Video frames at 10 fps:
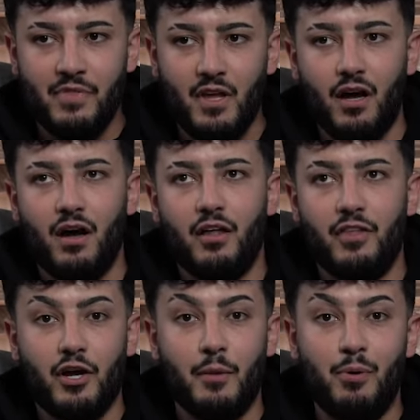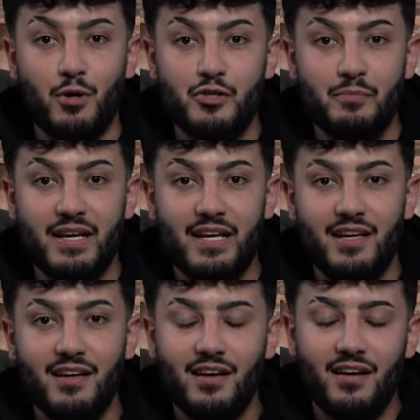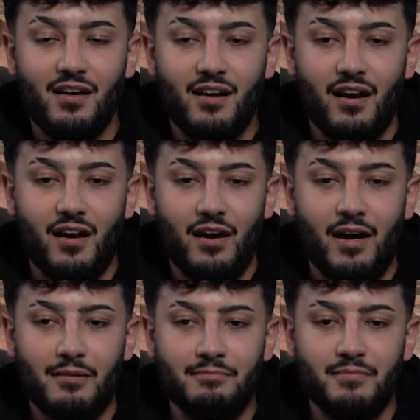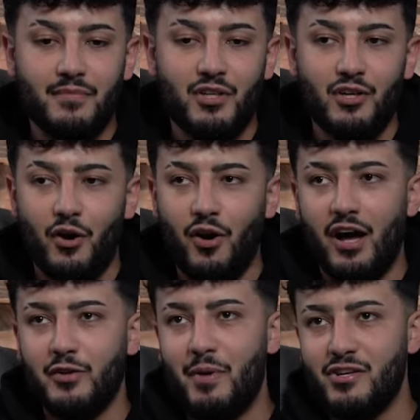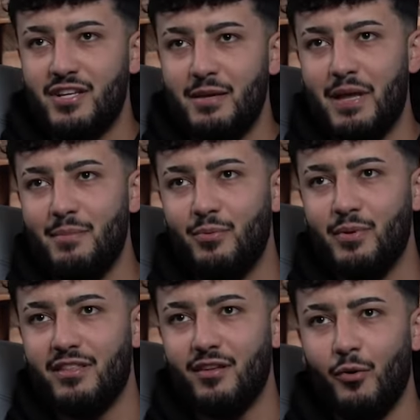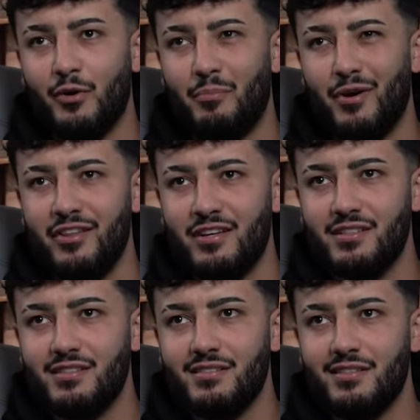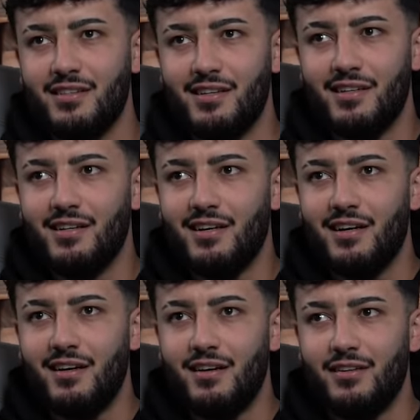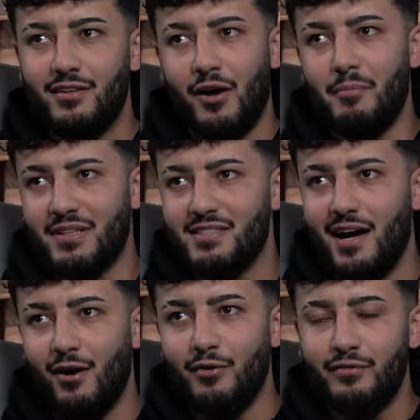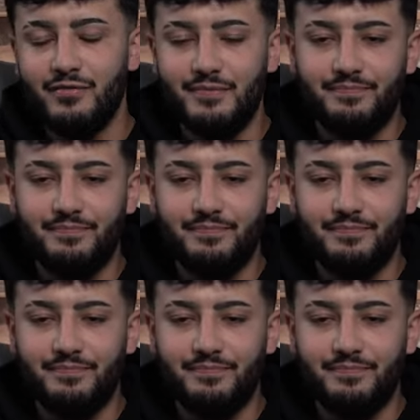that are, they're going to push me, um, you know, like especially people with older brothers like myself.